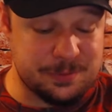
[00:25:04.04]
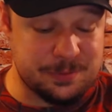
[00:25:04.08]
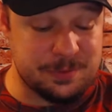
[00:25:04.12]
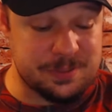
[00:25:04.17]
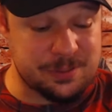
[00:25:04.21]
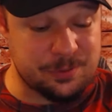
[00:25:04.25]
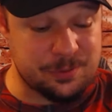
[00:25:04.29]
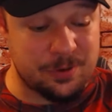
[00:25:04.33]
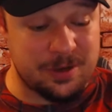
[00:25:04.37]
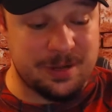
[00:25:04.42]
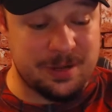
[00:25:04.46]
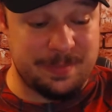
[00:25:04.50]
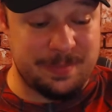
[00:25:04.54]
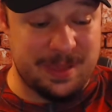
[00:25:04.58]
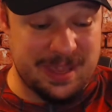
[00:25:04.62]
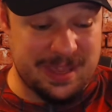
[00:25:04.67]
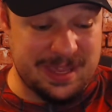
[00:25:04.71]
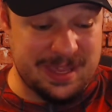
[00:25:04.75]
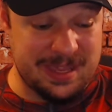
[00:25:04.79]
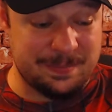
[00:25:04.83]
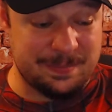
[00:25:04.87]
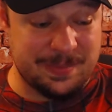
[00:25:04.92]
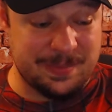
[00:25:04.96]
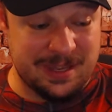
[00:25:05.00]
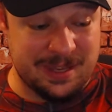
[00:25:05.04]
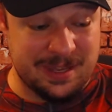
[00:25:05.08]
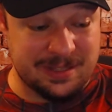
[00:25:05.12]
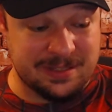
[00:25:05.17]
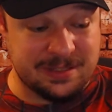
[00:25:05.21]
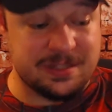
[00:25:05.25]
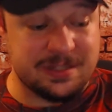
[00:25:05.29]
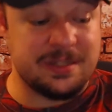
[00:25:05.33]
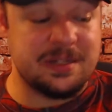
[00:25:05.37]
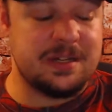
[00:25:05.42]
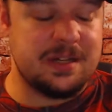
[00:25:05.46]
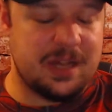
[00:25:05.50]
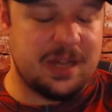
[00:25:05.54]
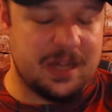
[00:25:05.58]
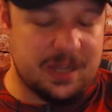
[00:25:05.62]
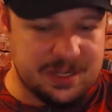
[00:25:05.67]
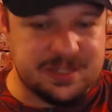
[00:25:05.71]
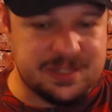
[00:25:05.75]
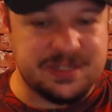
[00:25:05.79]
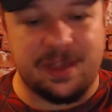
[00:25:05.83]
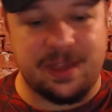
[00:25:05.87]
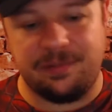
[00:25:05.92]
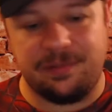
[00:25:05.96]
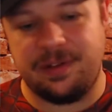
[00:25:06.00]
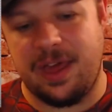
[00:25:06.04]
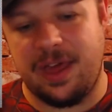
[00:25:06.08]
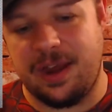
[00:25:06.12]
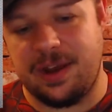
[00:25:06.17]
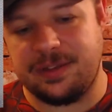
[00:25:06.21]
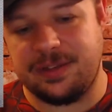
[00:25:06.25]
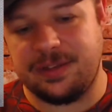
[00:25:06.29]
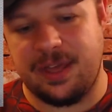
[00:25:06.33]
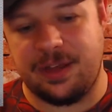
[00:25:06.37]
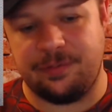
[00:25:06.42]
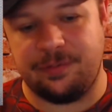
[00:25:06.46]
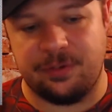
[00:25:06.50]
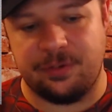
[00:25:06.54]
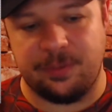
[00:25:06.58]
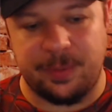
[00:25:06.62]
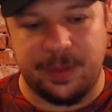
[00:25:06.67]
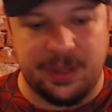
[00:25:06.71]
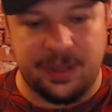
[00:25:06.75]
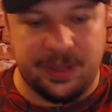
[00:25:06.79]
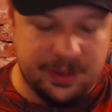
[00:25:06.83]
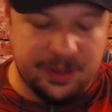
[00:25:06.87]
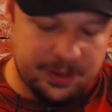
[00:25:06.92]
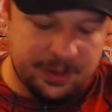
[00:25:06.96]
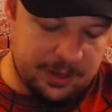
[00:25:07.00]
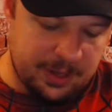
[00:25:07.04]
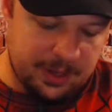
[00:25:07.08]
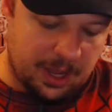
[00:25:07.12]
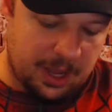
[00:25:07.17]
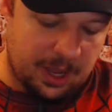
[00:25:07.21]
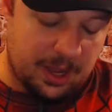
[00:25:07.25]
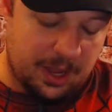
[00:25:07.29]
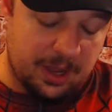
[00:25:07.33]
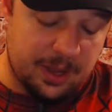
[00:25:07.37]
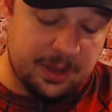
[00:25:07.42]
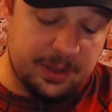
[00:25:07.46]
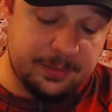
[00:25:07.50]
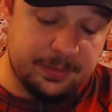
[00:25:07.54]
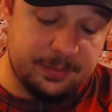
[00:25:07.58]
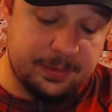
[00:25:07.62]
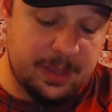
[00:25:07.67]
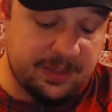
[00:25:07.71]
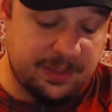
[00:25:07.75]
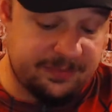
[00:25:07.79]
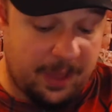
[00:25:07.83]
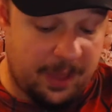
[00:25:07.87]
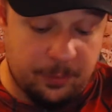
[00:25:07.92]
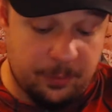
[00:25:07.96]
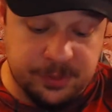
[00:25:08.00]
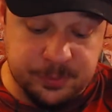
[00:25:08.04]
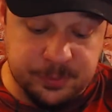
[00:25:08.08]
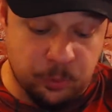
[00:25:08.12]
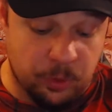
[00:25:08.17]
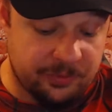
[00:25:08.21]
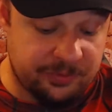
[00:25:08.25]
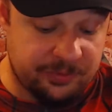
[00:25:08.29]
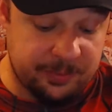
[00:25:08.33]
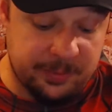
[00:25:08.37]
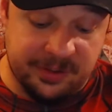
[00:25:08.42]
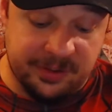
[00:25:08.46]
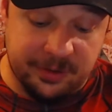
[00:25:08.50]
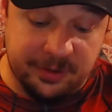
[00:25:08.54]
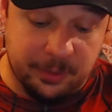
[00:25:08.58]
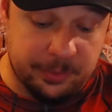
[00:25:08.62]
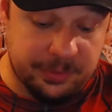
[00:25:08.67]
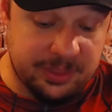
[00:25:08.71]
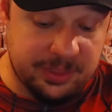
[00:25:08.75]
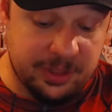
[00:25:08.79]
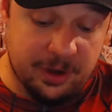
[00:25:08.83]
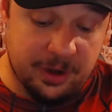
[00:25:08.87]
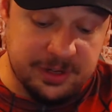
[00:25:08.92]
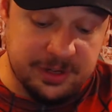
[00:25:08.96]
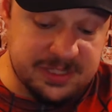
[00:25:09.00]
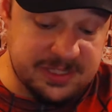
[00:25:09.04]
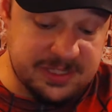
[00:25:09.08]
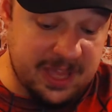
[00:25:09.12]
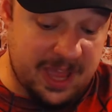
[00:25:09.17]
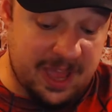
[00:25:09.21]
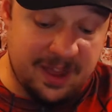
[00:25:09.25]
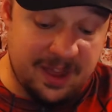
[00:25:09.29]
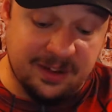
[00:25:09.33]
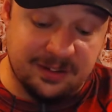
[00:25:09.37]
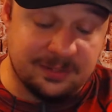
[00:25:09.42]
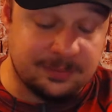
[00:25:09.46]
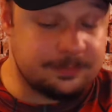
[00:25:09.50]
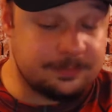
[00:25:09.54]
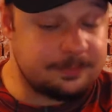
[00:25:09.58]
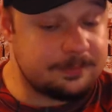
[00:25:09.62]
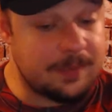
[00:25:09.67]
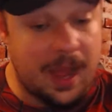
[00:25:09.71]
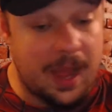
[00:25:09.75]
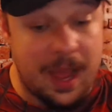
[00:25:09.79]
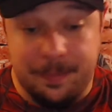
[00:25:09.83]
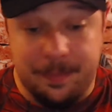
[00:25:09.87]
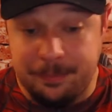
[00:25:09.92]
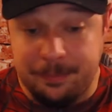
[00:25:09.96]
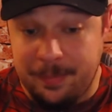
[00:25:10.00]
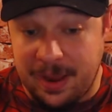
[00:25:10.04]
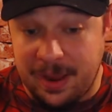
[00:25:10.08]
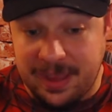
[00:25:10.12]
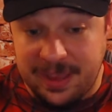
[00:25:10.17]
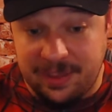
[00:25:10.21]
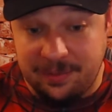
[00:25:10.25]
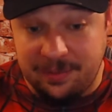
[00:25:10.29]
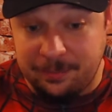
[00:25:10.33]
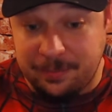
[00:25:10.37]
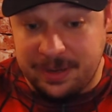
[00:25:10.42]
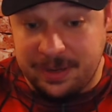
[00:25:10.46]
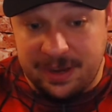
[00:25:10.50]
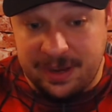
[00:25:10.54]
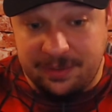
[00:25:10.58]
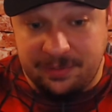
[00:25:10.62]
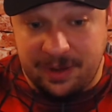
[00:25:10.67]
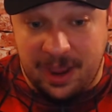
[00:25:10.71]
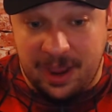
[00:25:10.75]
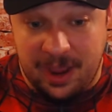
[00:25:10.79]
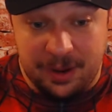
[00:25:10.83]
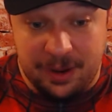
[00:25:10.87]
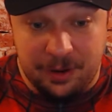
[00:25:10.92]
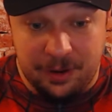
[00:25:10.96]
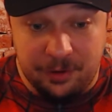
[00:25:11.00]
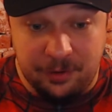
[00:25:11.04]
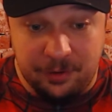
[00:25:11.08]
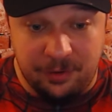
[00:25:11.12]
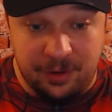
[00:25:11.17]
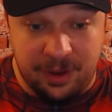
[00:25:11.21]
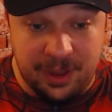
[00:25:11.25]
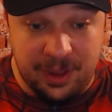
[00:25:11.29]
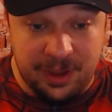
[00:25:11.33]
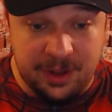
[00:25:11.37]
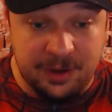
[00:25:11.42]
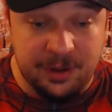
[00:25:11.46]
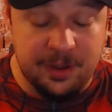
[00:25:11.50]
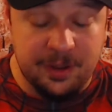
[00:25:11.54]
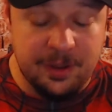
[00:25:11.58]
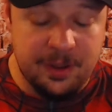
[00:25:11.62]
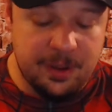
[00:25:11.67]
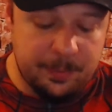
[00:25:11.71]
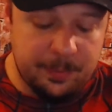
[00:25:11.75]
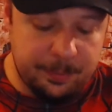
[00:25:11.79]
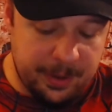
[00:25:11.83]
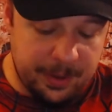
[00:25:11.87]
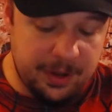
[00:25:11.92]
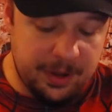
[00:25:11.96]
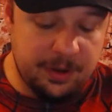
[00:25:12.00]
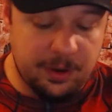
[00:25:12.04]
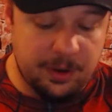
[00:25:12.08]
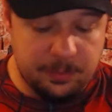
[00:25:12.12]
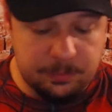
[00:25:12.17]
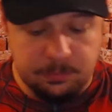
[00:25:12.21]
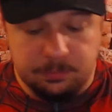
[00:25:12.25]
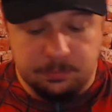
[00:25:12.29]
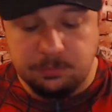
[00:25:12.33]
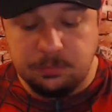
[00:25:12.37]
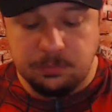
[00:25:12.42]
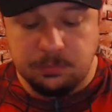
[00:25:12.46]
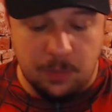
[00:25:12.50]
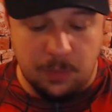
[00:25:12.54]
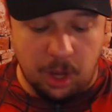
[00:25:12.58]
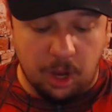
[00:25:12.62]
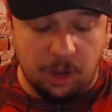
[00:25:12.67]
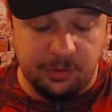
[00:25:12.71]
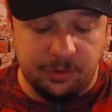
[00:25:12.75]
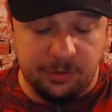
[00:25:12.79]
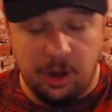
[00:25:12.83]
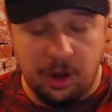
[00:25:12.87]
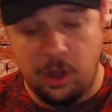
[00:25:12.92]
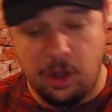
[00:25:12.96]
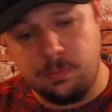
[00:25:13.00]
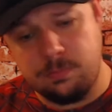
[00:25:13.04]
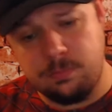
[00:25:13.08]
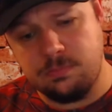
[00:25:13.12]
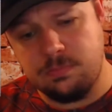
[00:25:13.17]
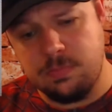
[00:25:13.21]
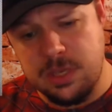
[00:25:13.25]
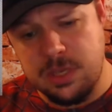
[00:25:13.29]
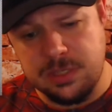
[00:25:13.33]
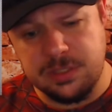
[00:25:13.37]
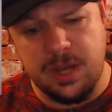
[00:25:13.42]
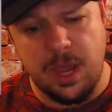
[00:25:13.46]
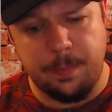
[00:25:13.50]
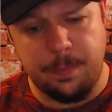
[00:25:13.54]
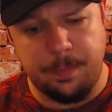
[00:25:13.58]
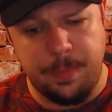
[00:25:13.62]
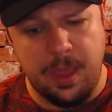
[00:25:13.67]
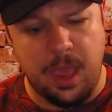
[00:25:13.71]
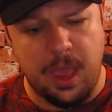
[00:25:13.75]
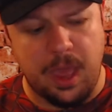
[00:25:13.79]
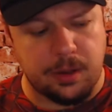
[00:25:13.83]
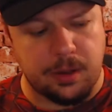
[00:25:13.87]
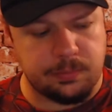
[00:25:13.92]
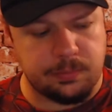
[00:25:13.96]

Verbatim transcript: going to make him get a seven out of ten for me. Uh, if I was more familiar with the art style, I might give him an even higher grade, but all in all, he's not bad.